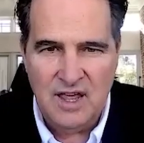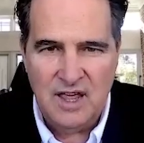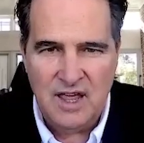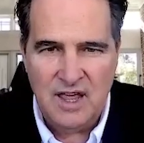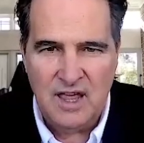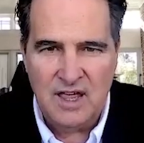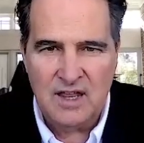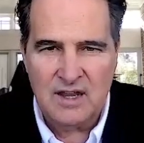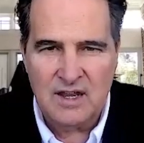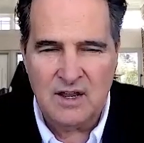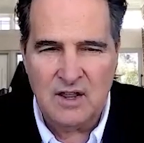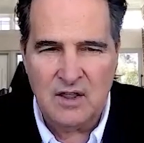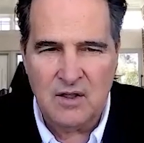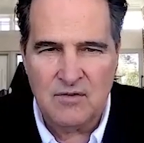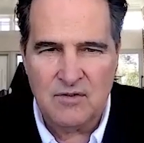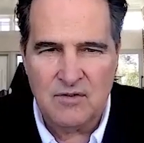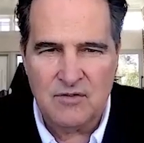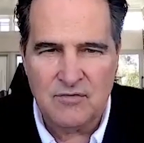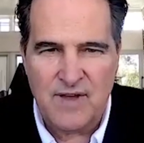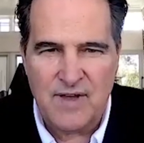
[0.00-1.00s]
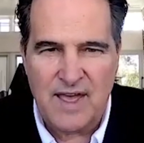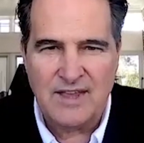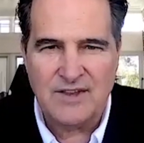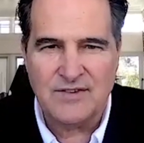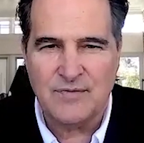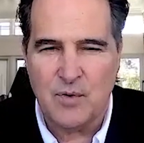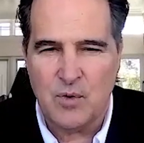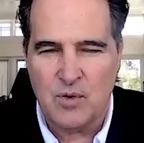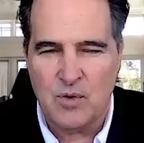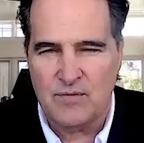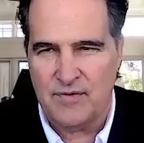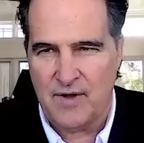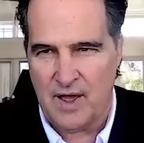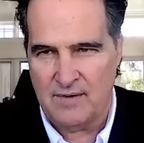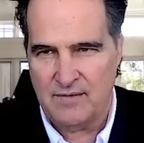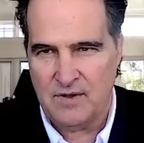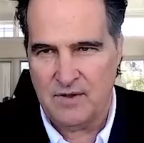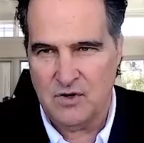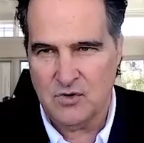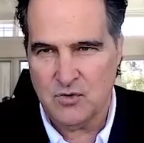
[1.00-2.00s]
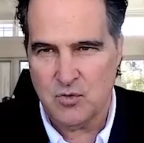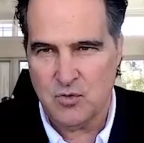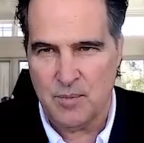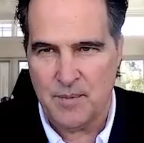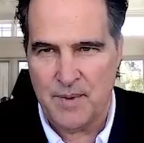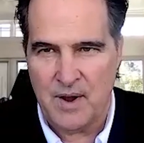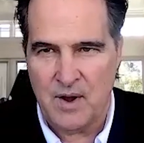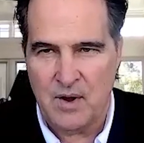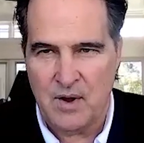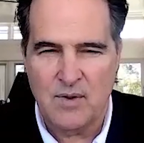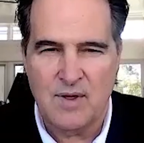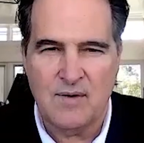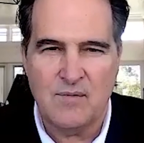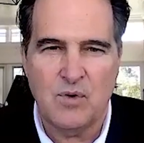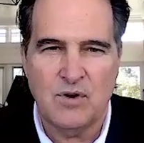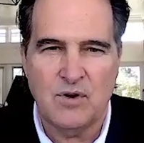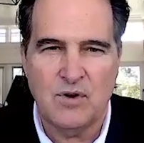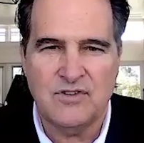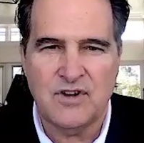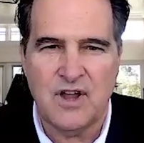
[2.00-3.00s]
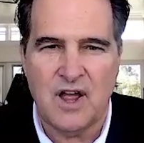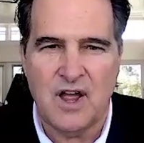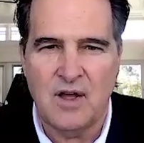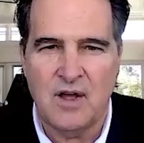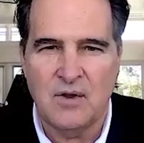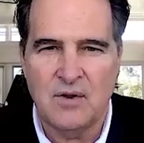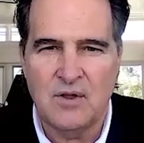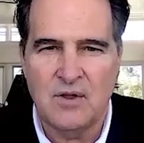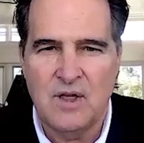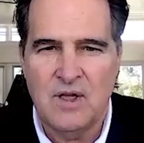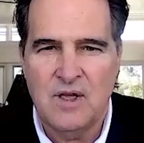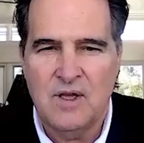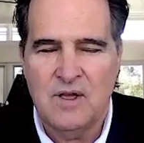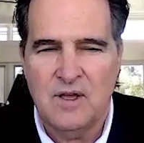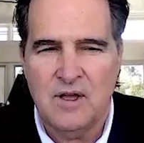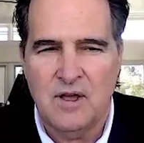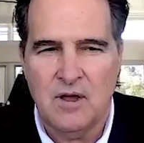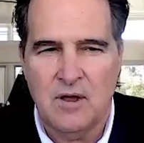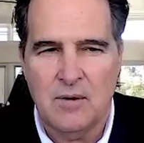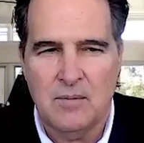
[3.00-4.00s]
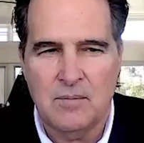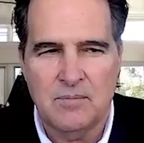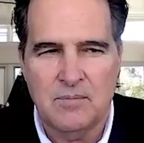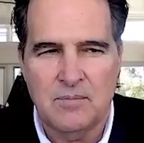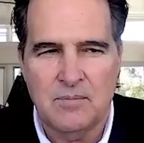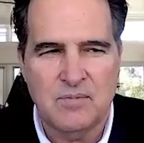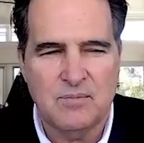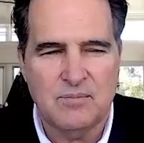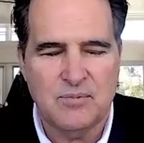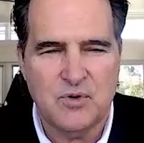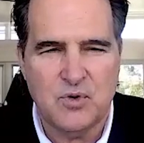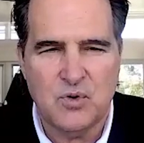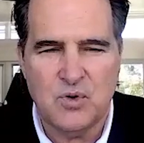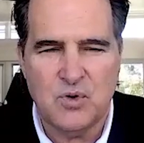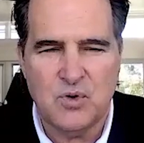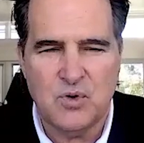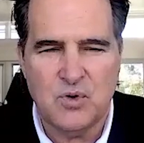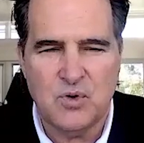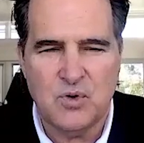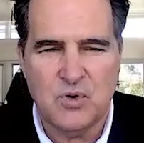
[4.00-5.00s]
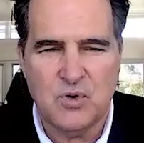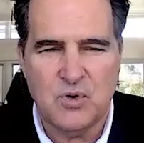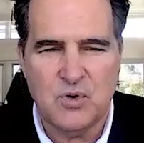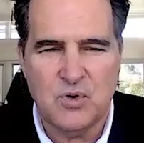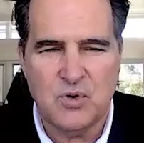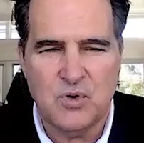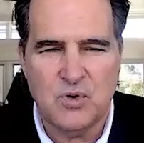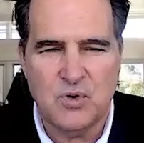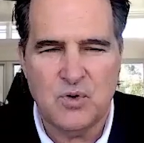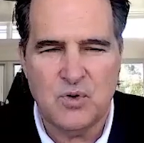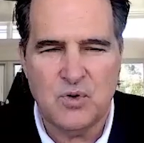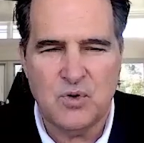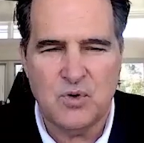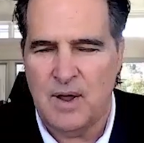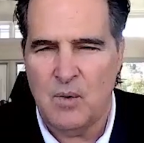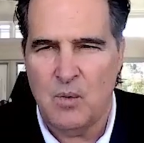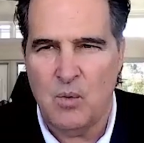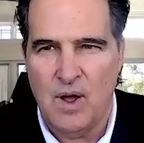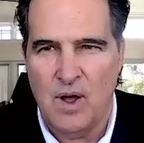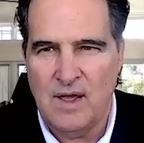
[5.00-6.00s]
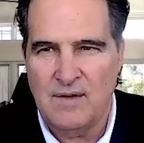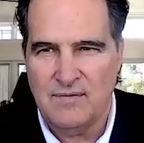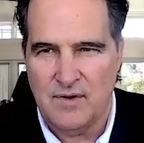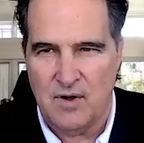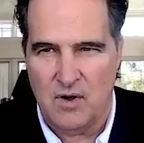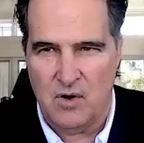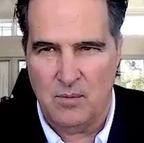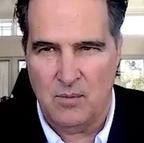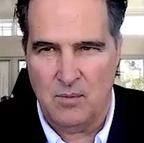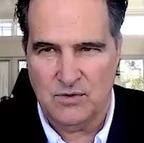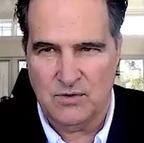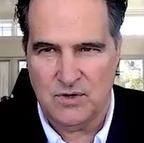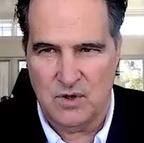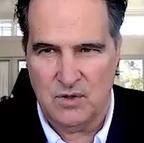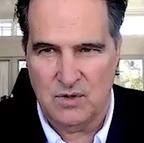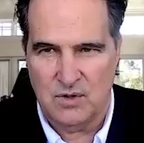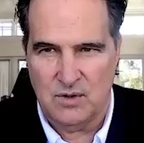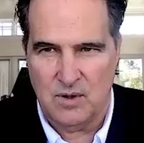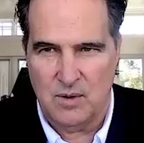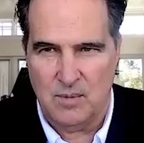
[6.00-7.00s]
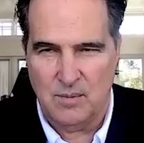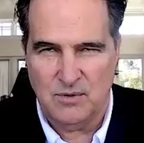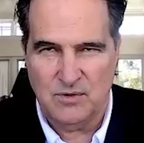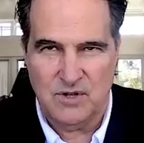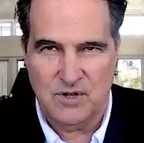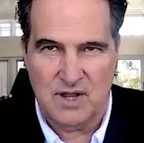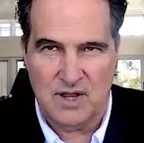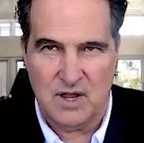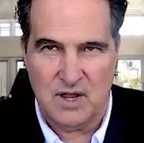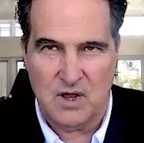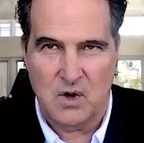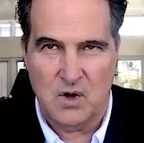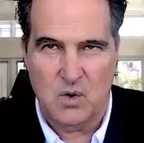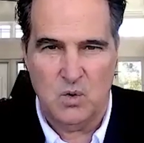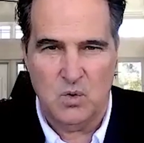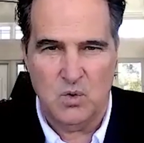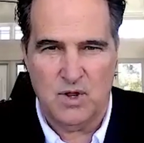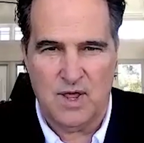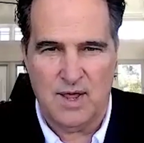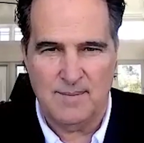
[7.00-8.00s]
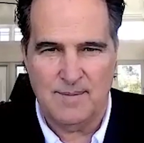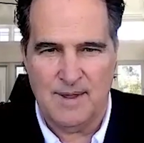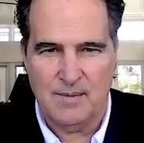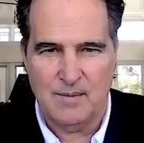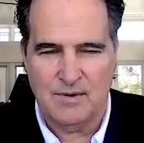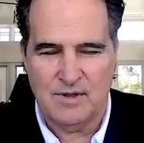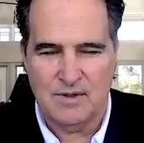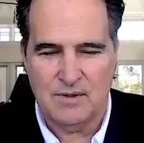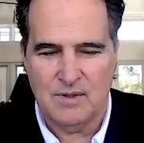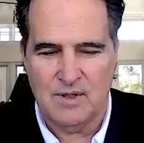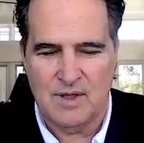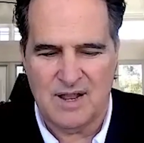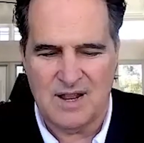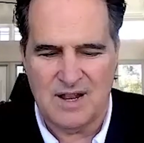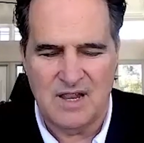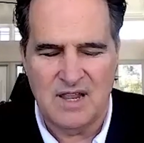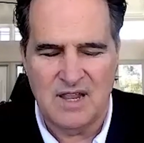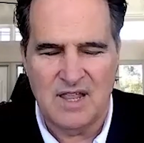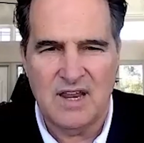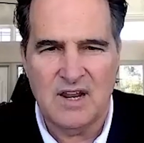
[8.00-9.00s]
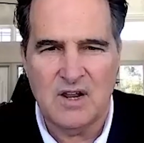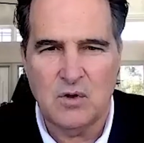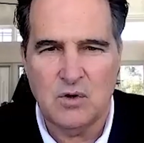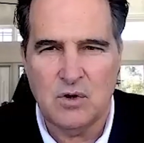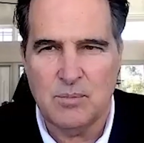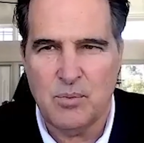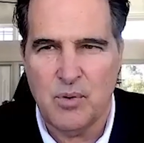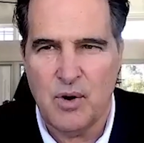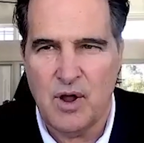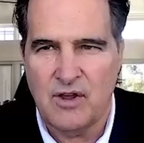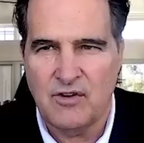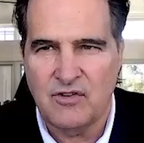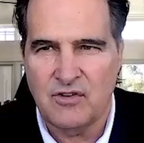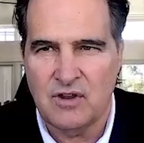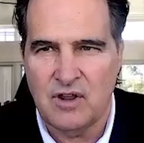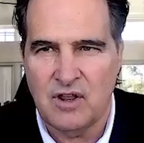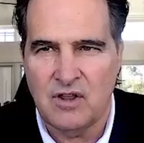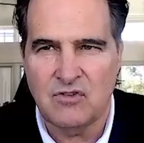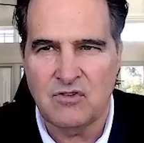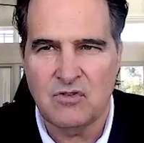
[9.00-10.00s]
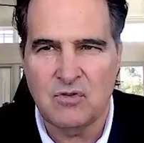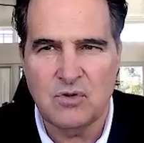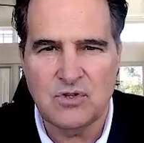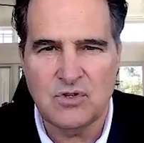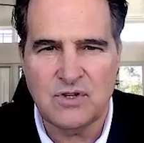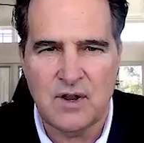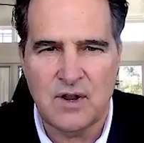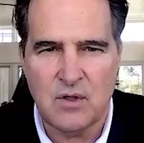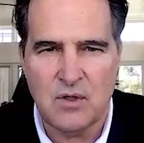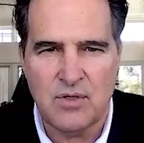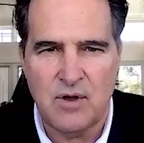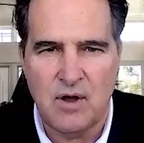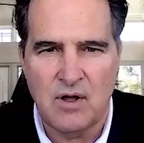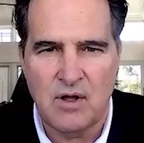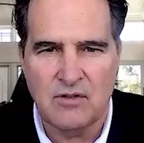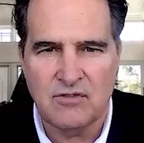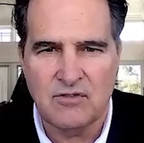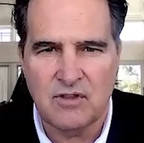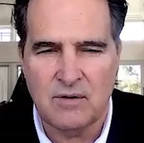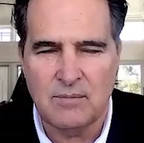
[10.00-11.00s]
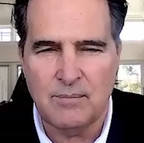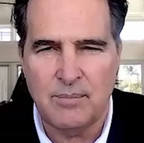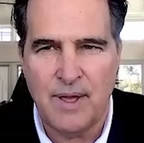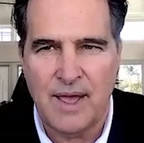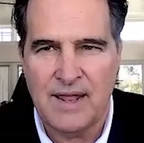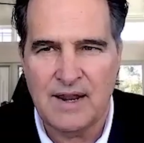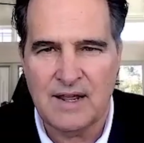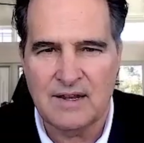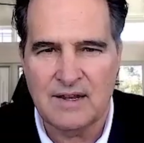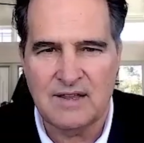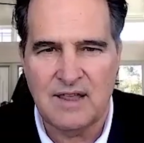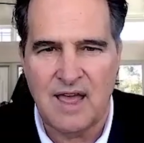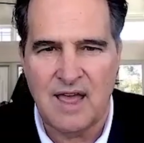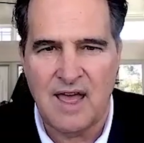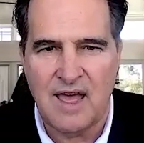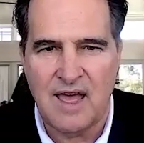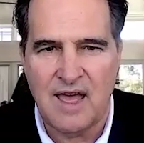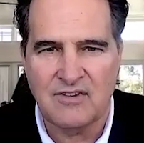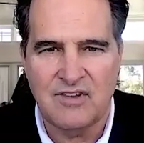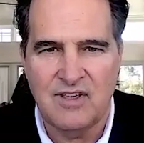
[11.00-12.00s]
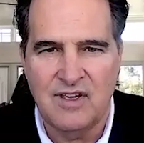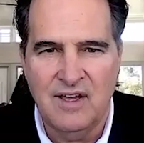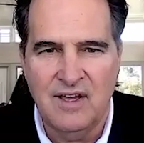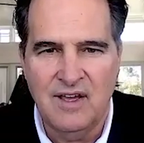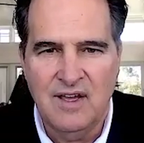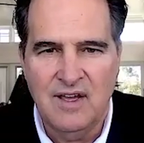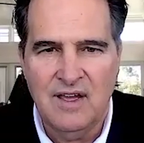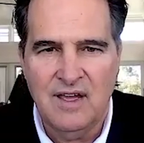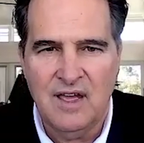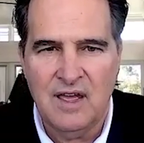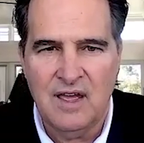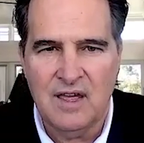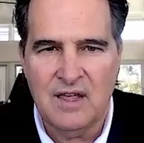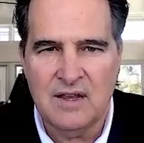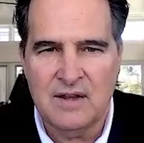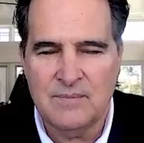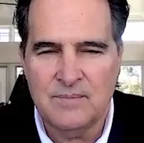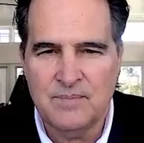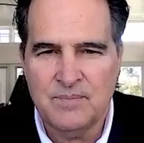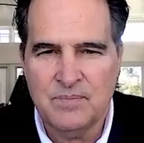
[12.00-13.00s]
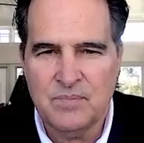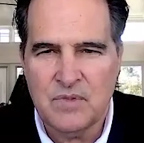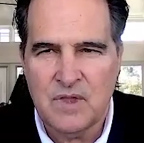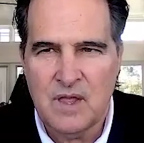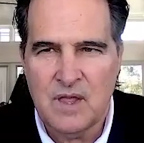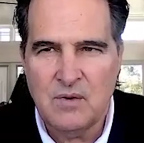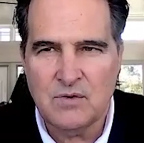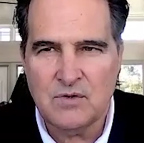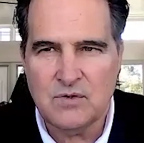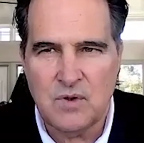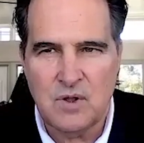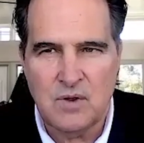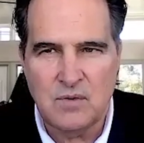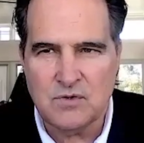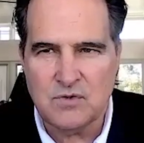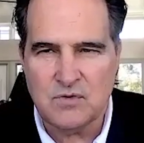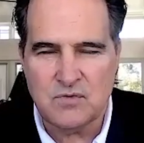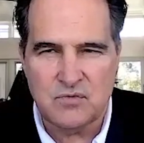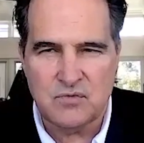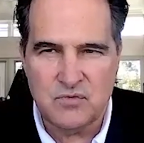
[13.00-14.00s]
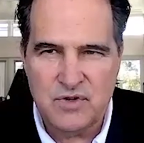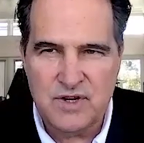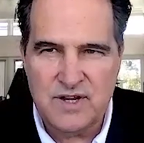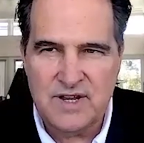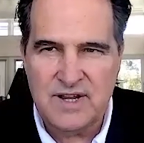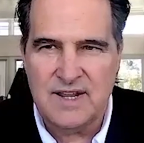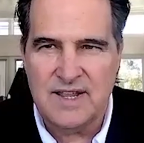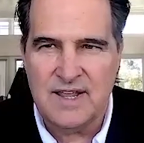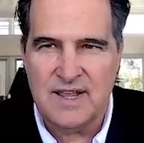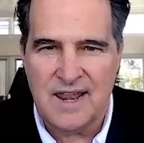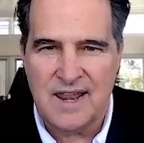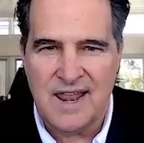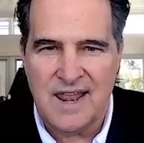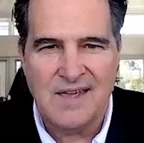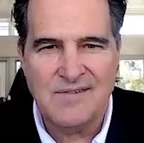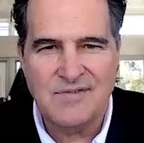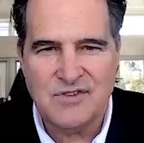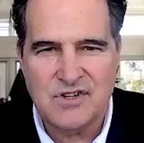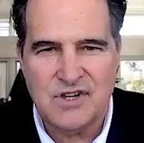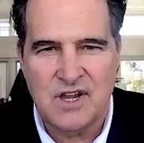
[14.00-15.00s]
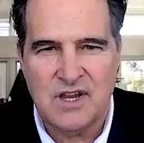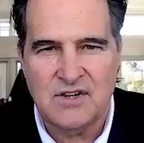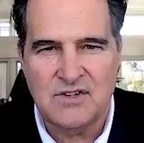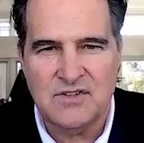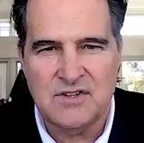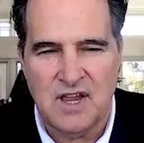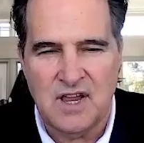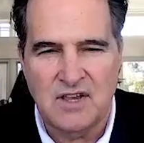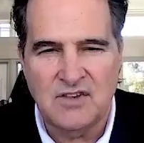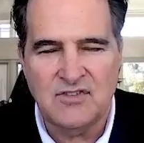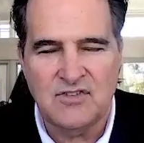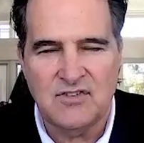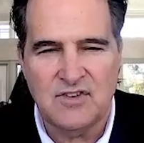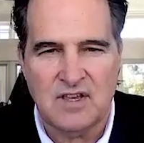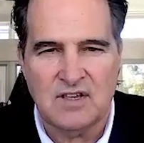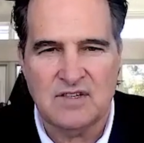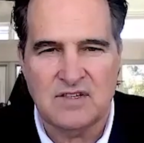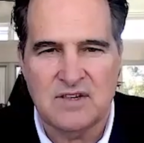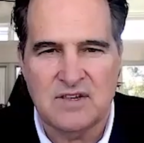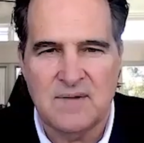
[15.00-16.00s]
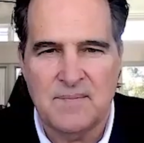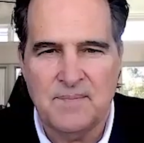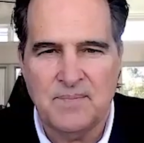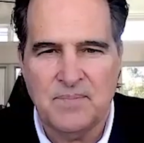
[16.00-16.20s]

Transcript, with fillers: And uh, fast forward five years, we're married, we have one child, um, two years old, and my wife almost all, almost like a cold came down with like clinical depression and suicidal thoughts and panic attacks, and it was it was really a life change instance.